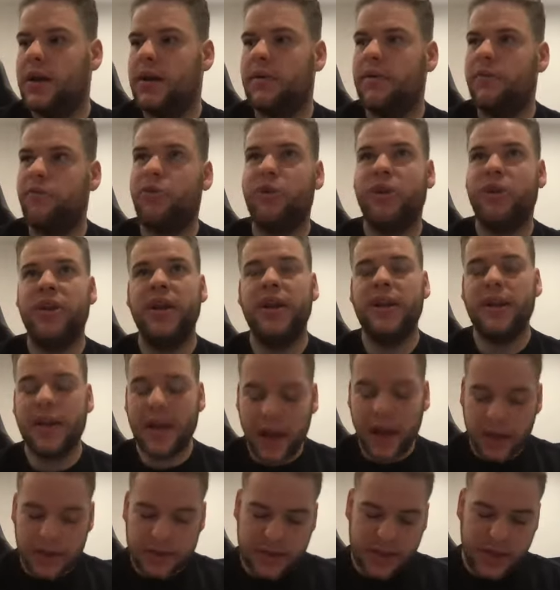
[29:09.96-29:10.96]
but you need to
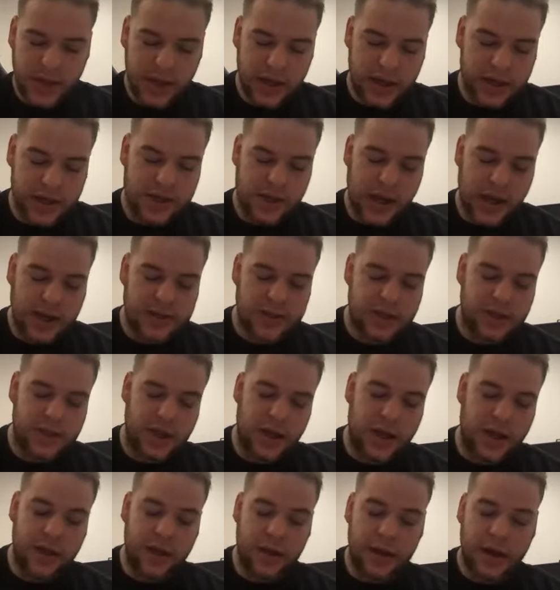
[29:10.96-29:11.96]
kind of see it as
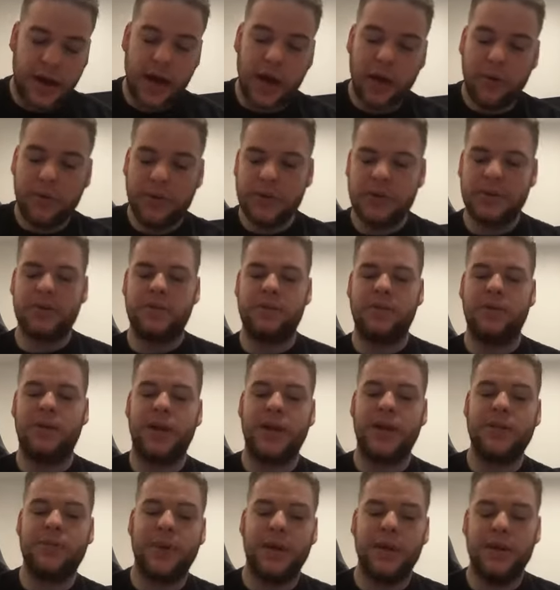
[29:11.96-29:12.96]
I always
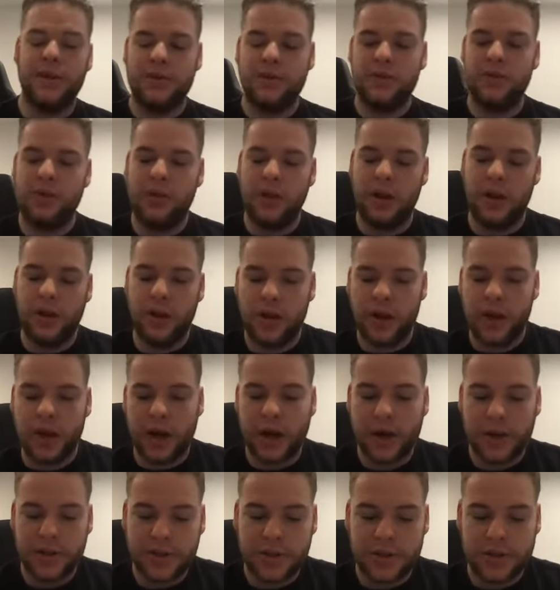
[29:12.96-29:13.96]
explain this to the younger
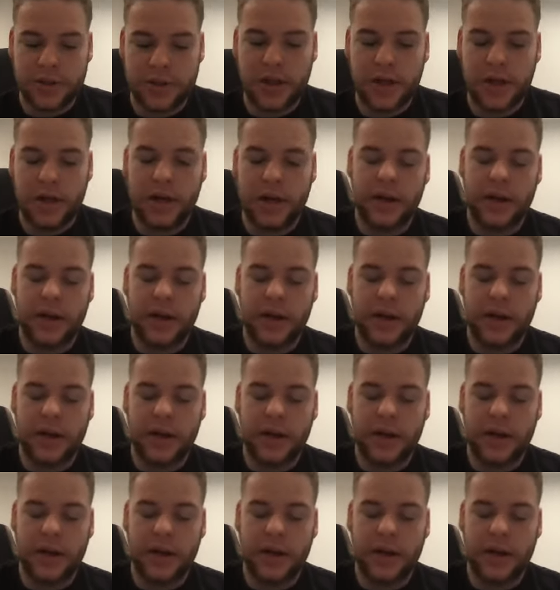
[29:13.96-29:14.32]
archers here,